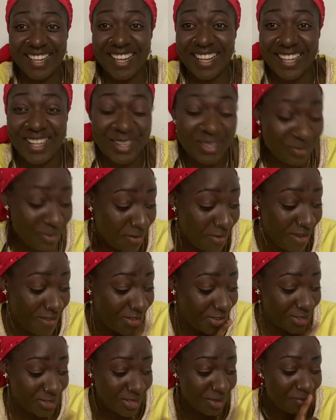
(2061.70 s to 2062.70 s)
That's for my
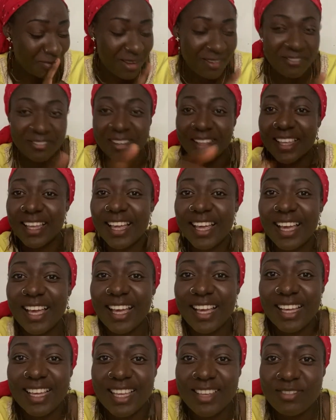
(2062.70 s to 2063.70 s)
video. Stop laughing.
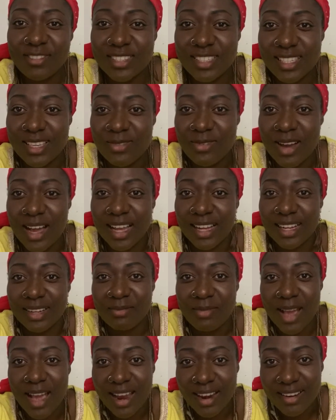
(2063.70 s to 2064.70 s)
If you see one,
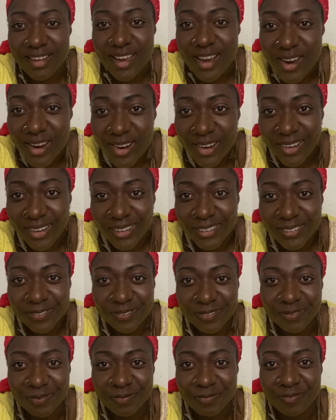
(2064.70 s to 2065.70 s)
Mario.
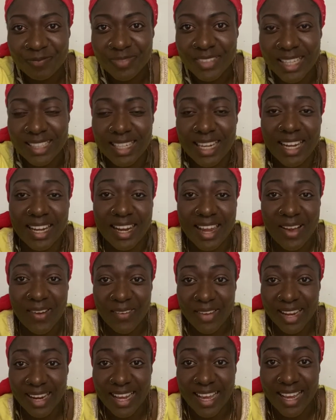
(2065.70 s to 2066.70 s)
That's another
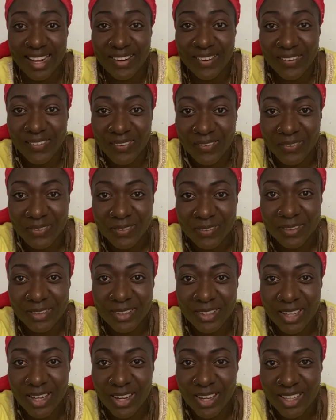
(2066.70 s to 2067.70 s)
way that I know.
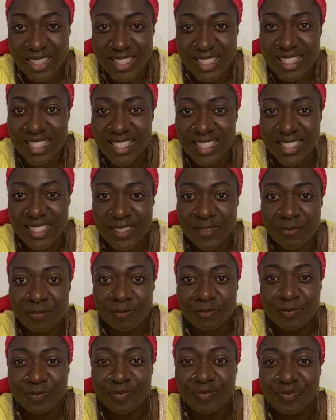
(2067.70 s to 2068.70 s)
Good luck, sis.
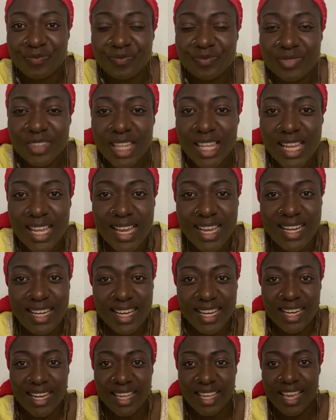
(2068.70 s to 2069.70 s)

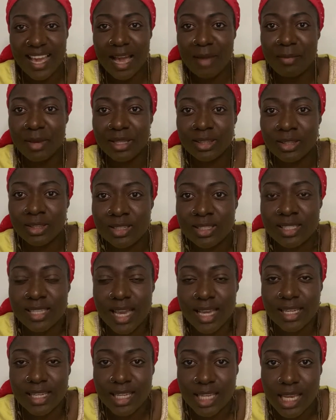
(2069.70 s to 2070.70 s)
Lily, I'm a nurse here
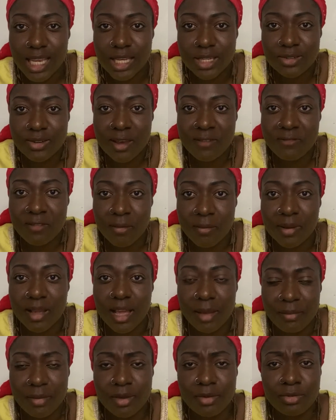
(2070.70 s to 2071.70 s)
in Israel from
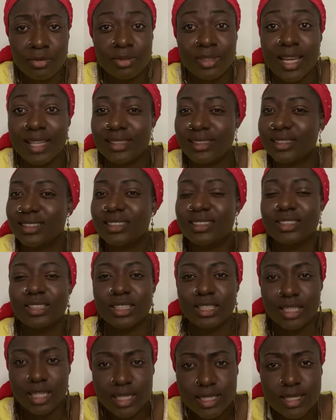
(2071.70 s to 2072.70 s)
Cameroon. That is
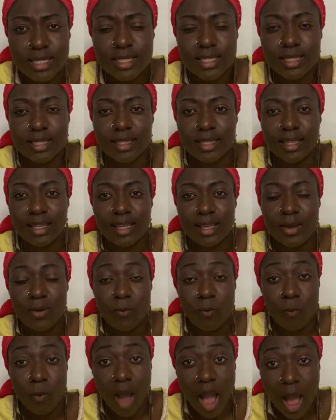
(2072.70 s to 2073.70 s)
interesting.
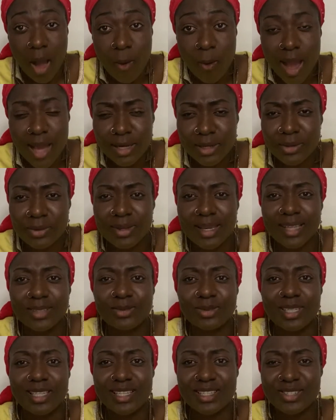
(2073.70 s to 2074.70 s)
Wow, how did you get
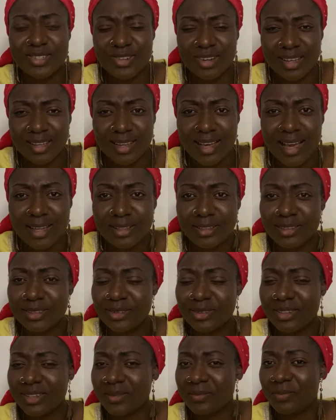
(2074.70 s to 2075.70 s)
to Israel? How did you
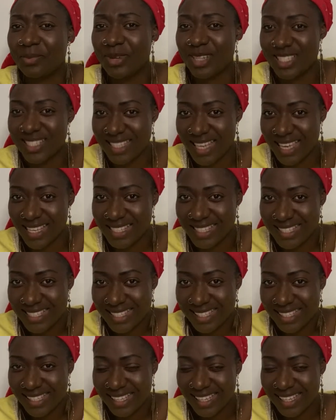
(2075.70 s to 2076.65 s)
do the process?